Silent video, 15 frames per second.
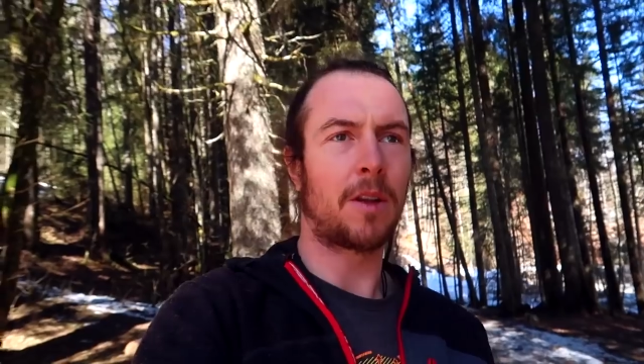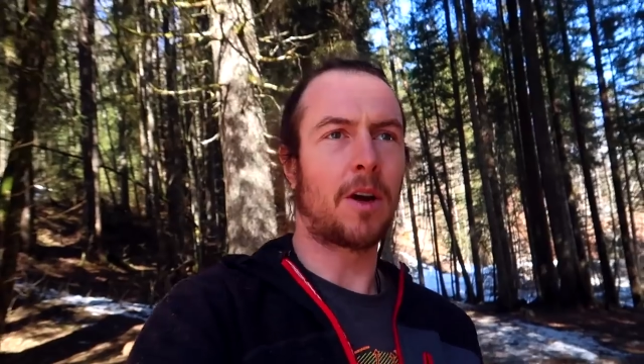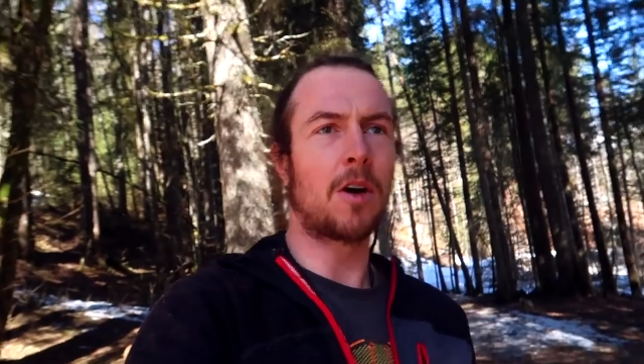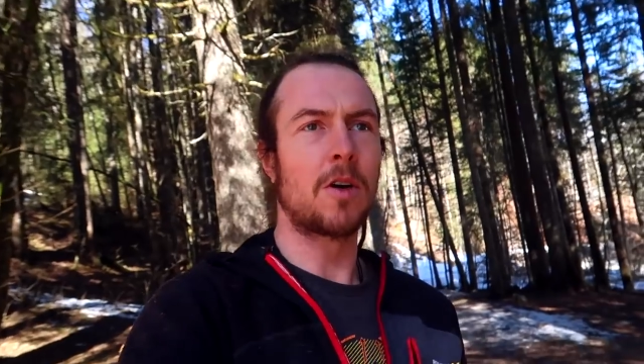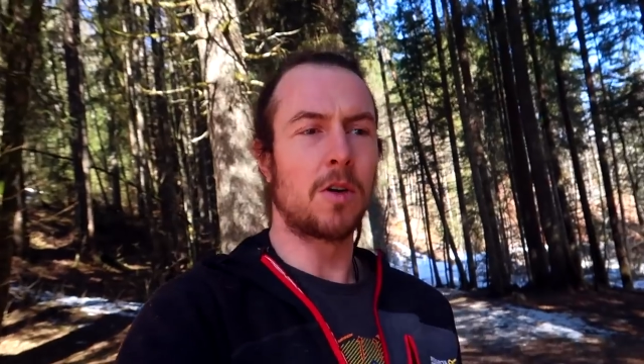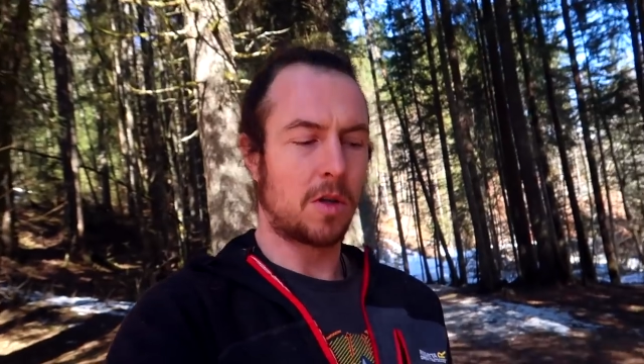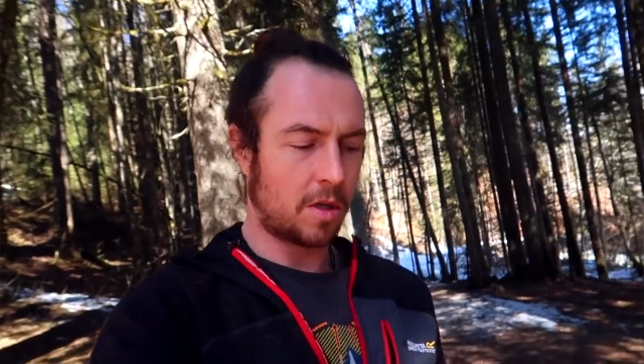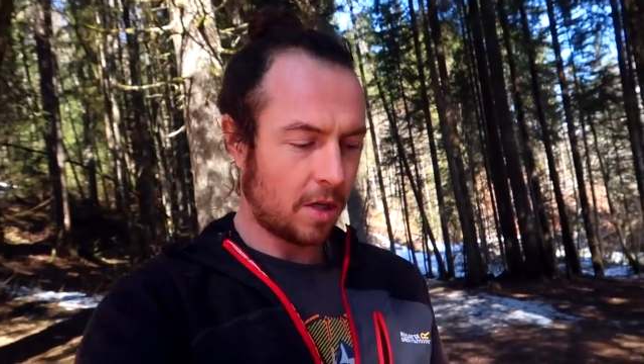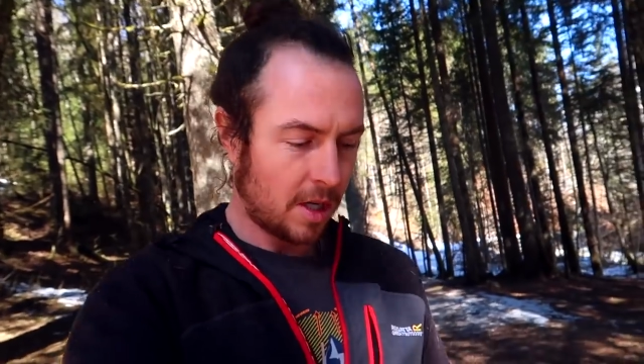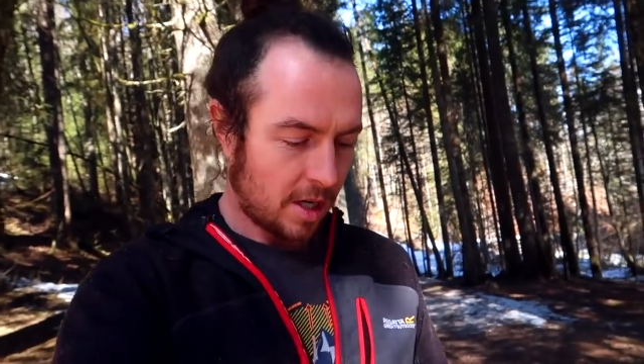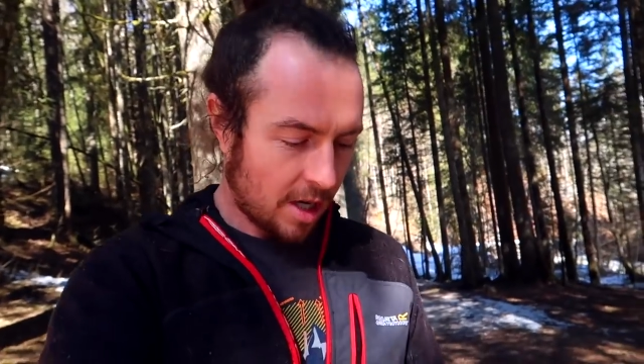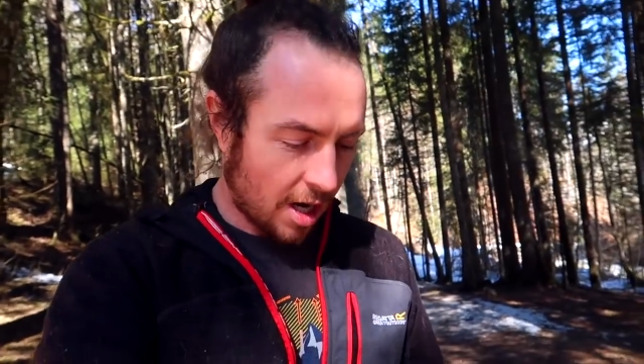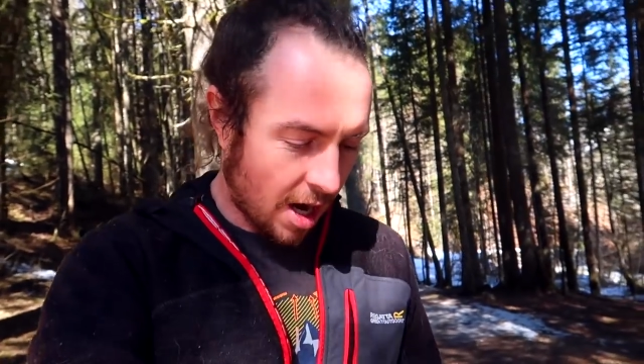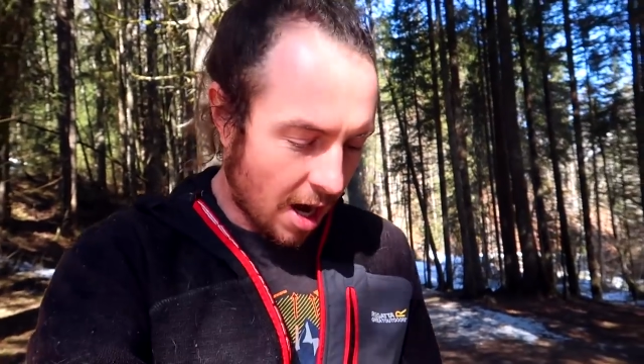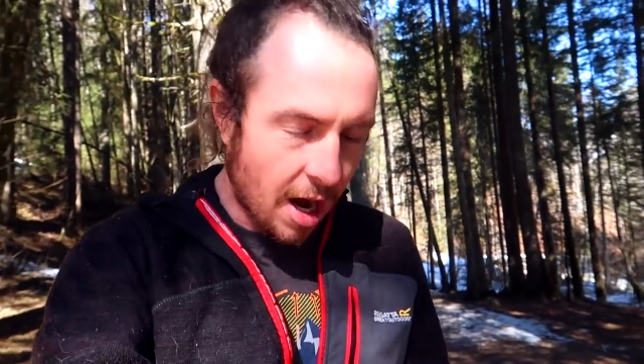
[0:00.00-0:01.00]
The whole
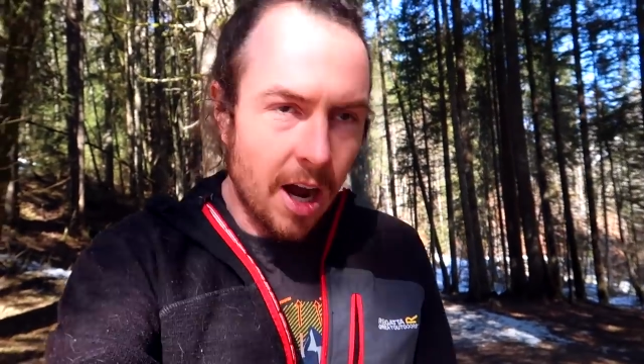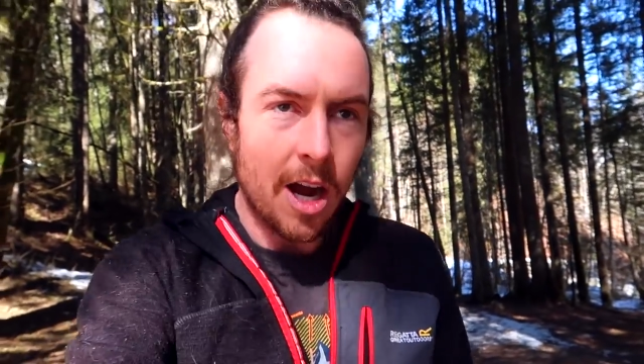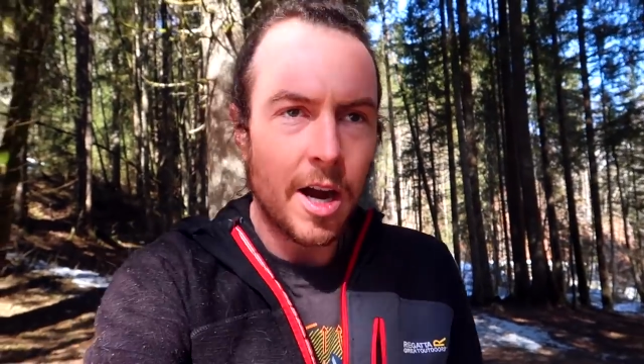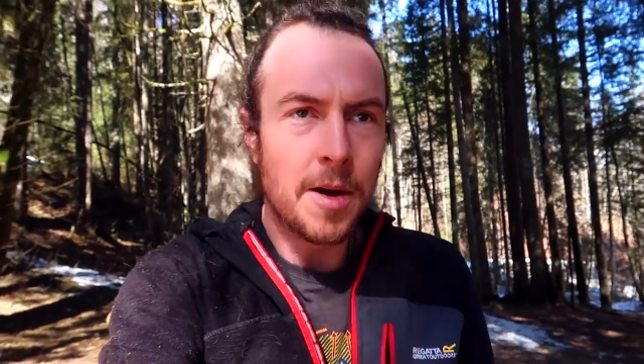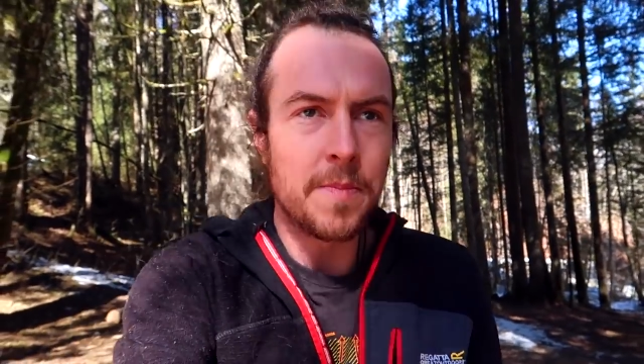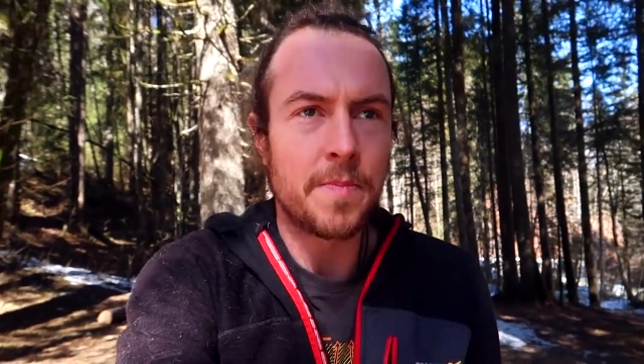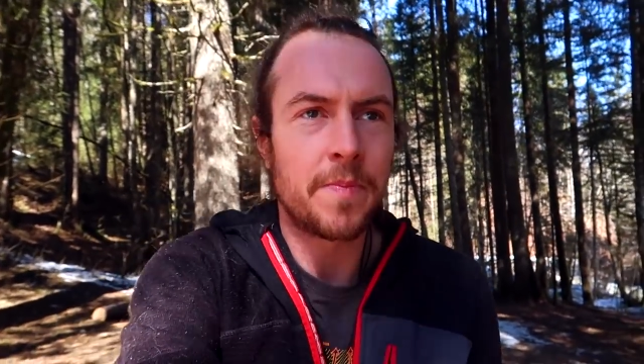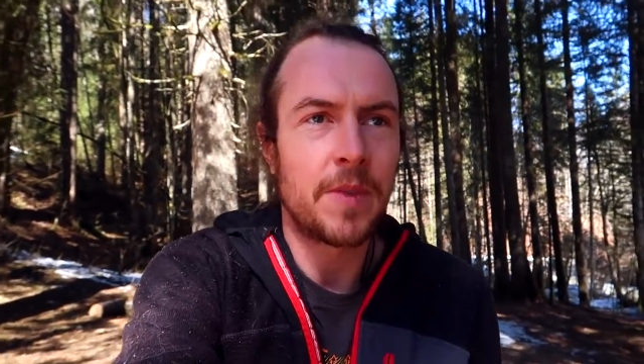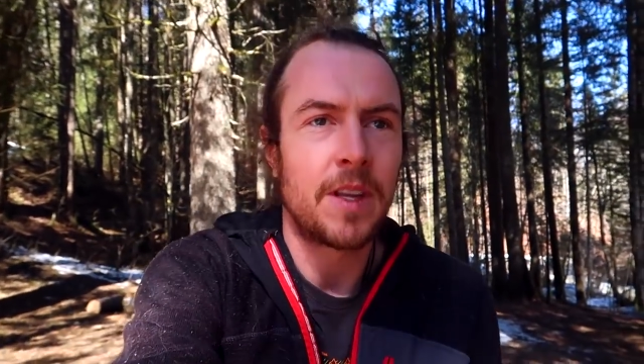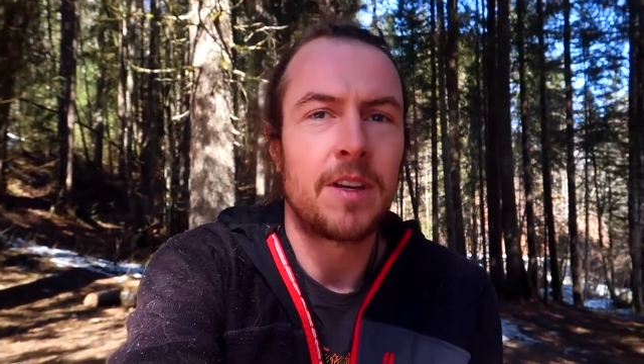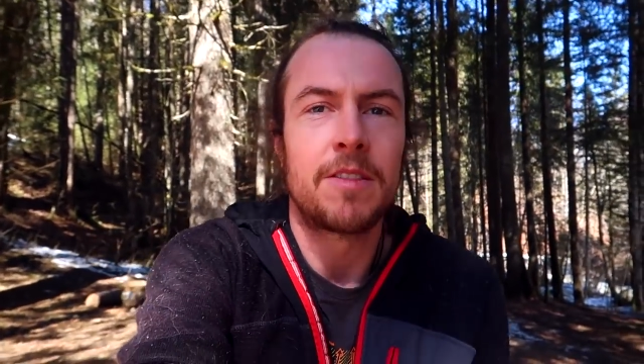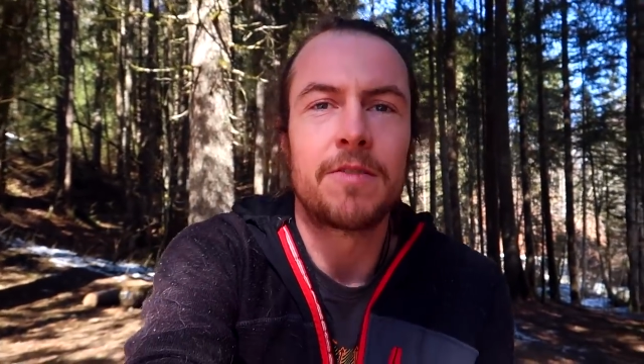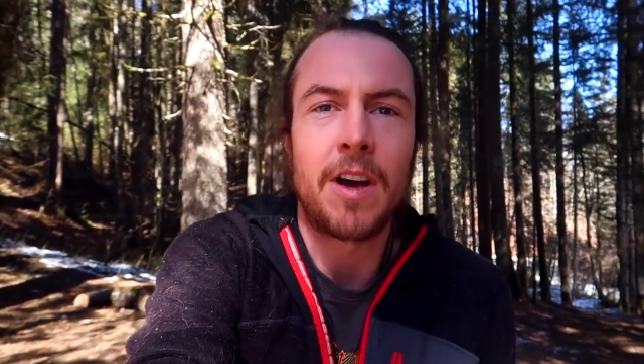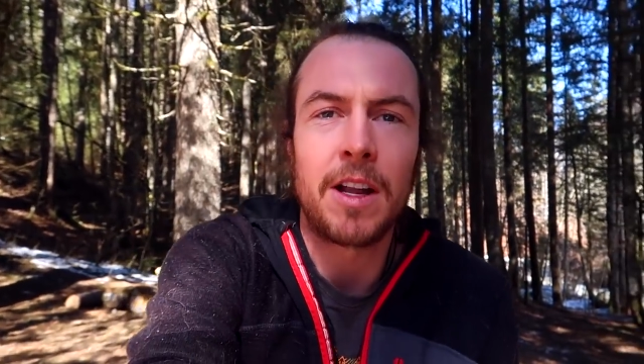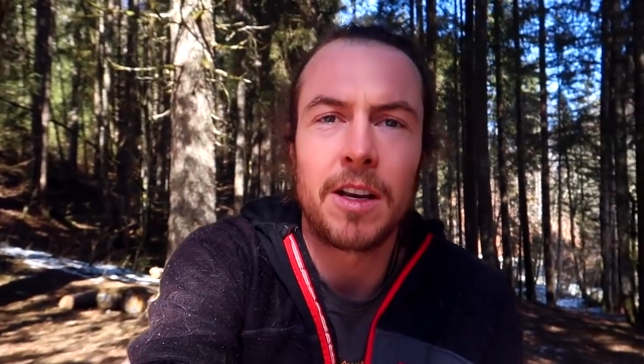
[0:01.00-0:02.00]

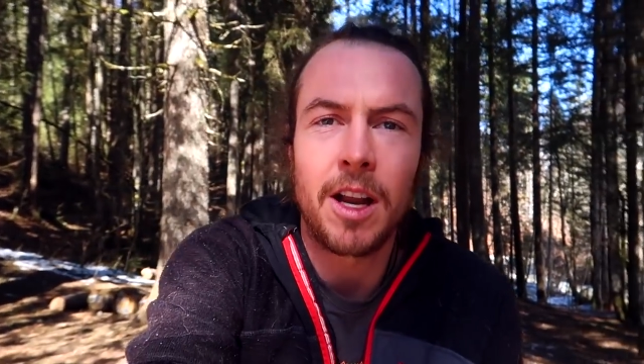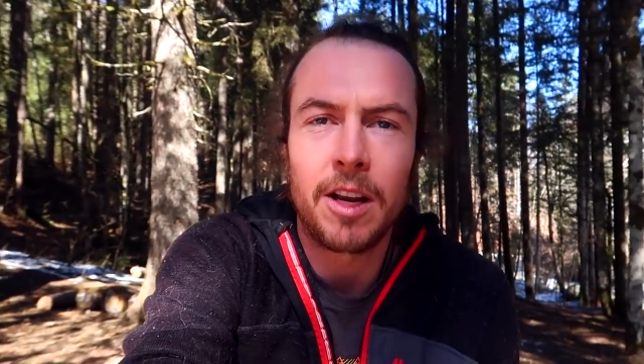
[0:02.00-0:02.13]
van